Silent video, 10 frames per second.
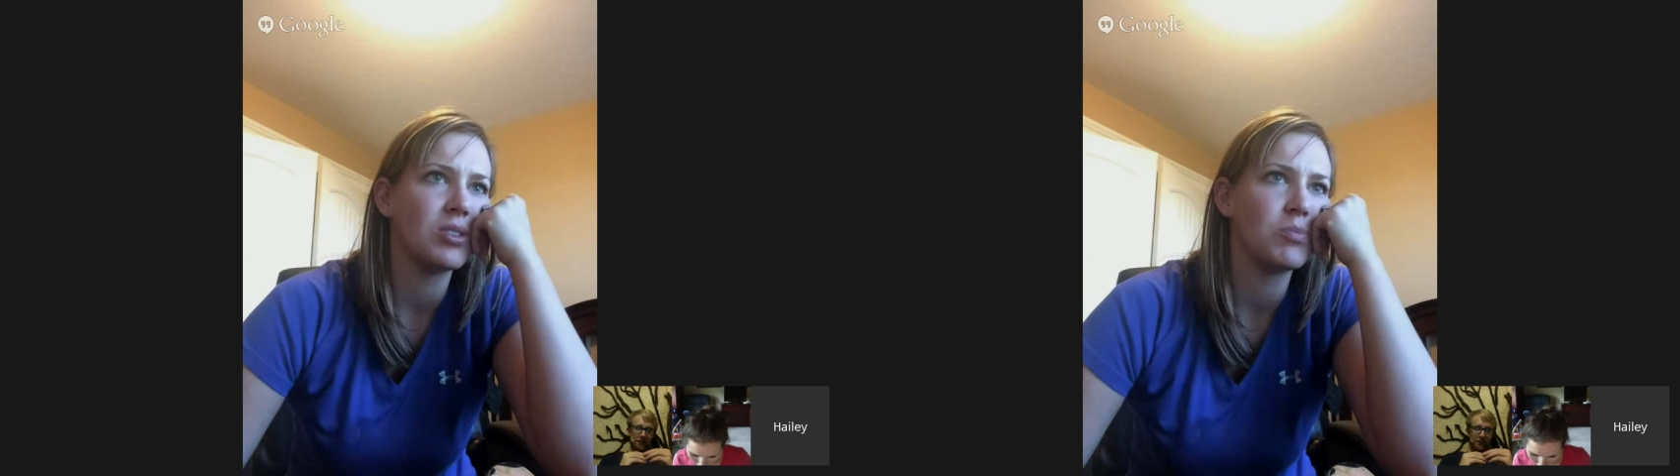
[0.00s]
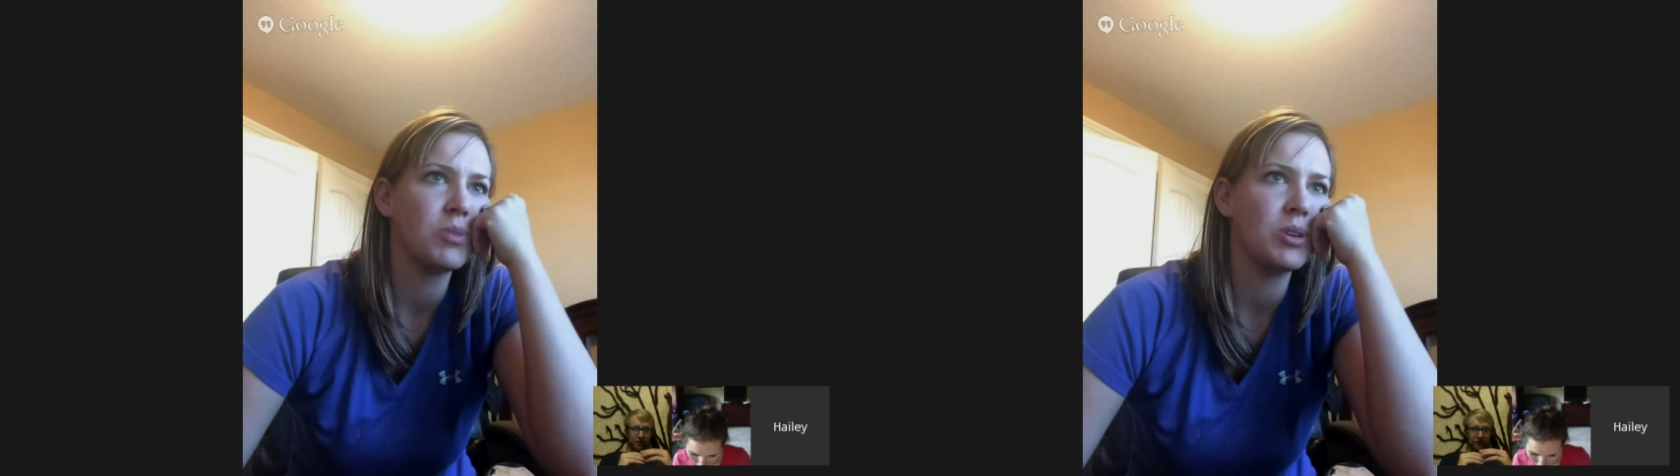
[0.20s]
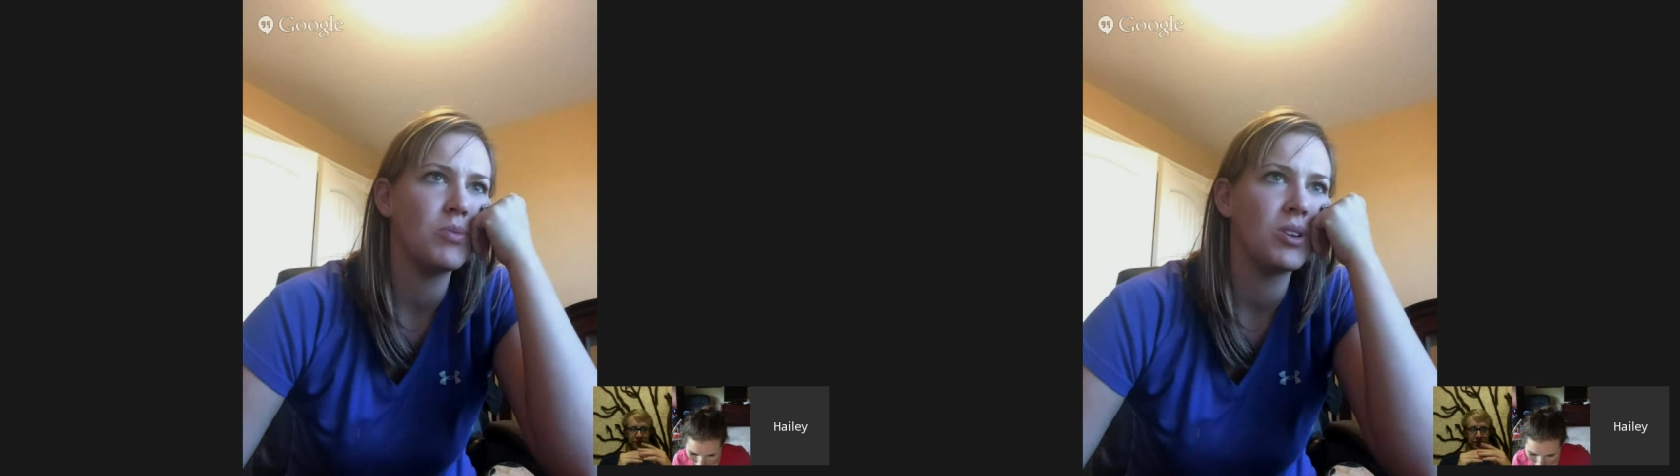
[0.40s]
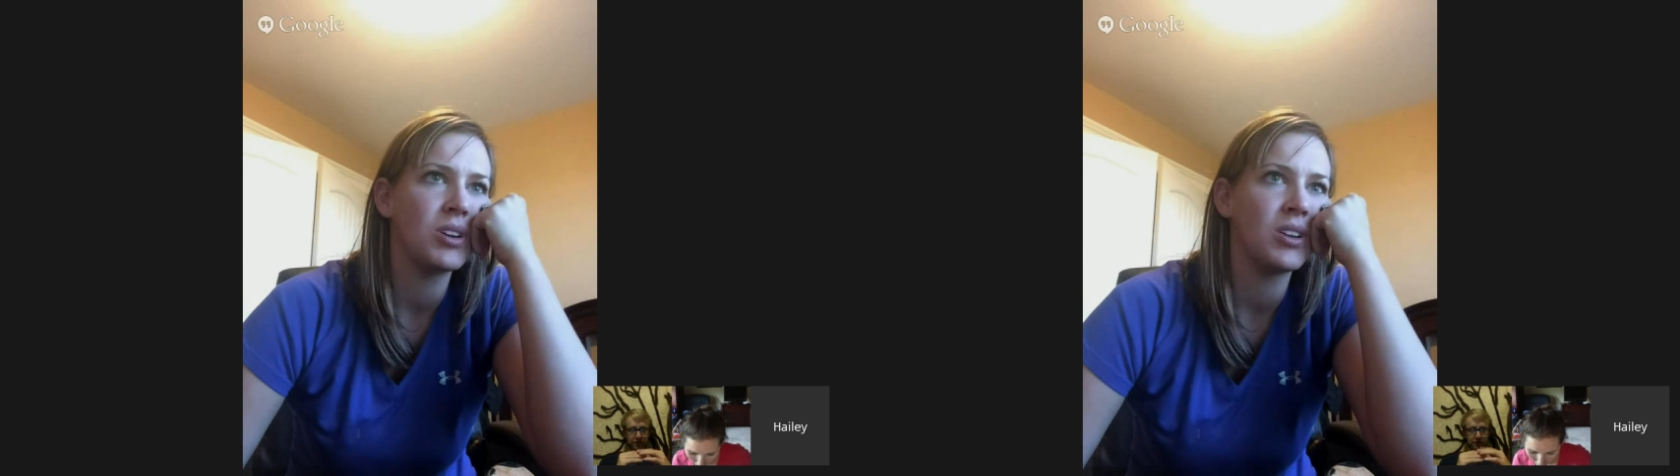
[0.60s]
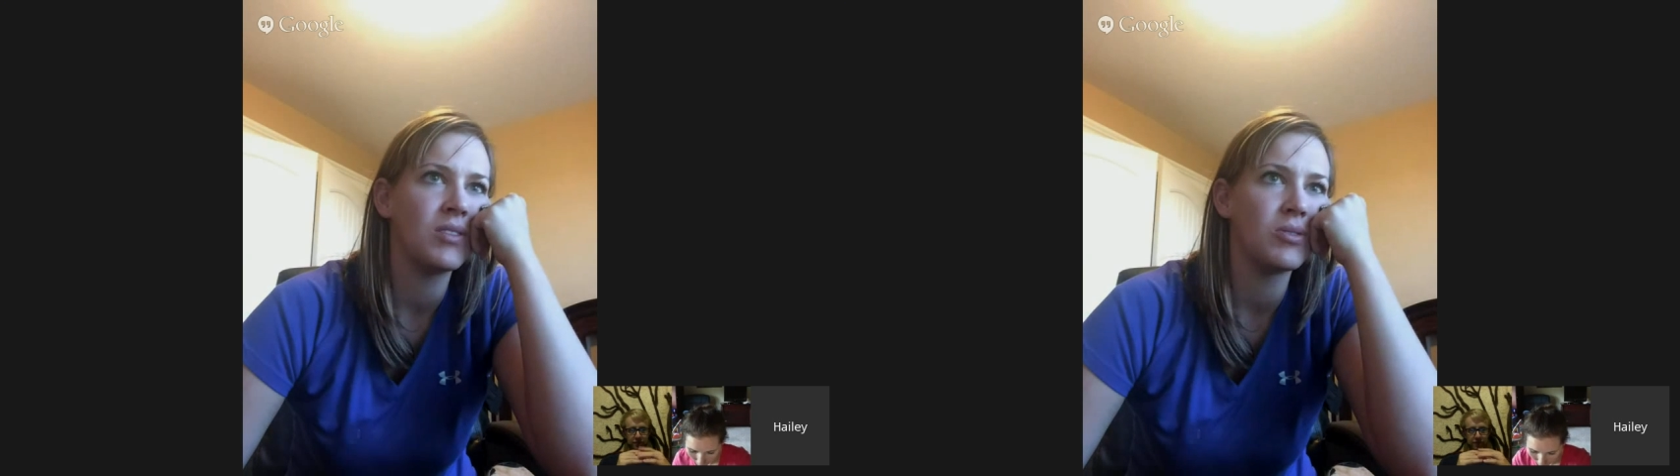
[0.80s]
the
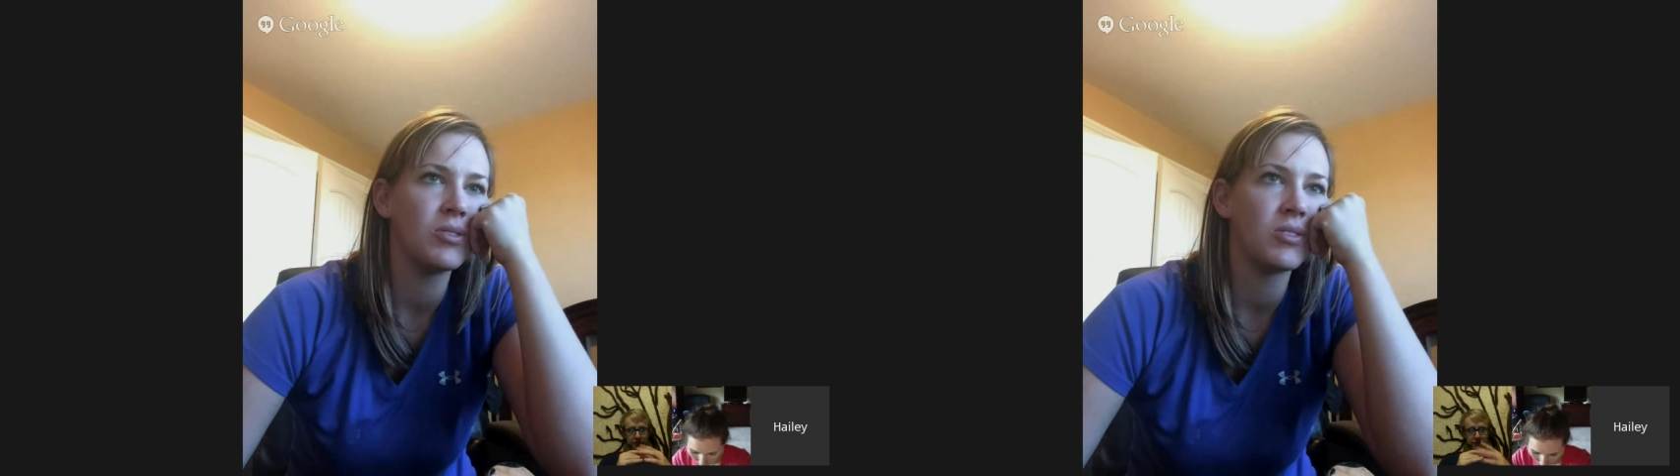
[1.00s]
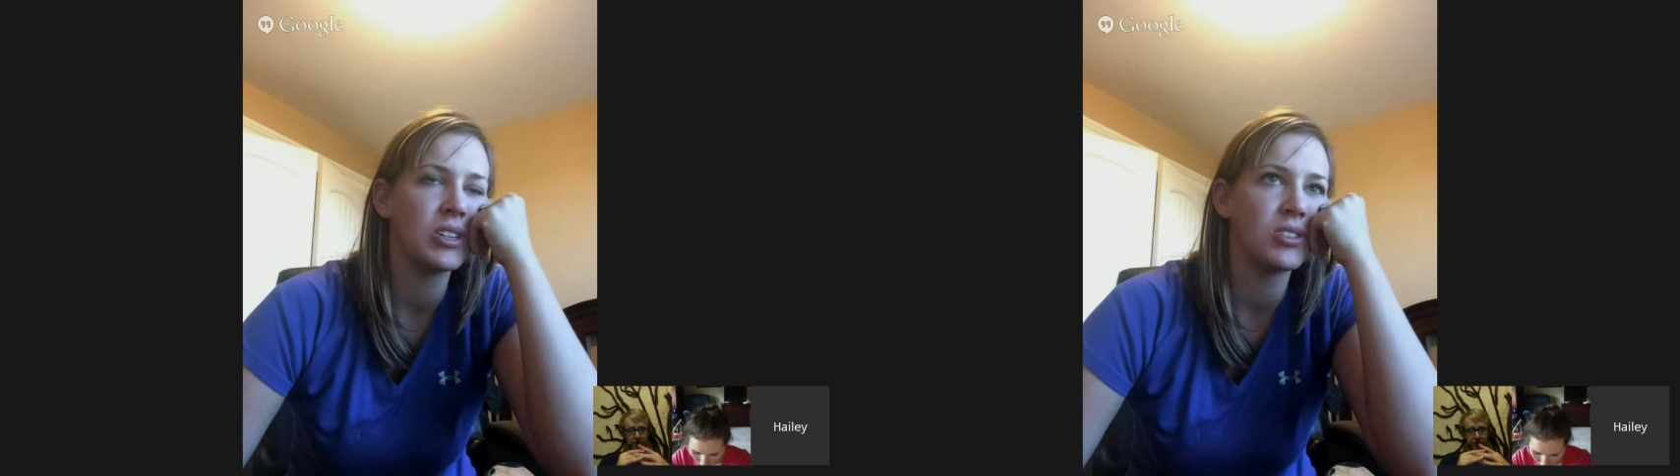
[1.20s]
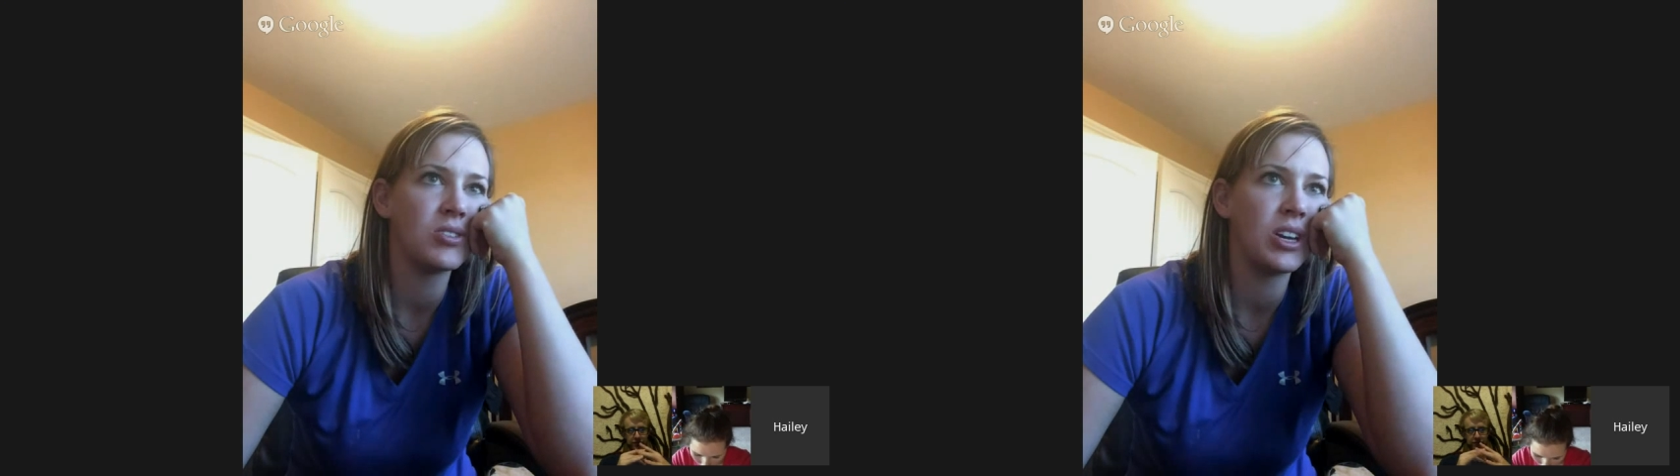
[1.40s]
B1 of the regression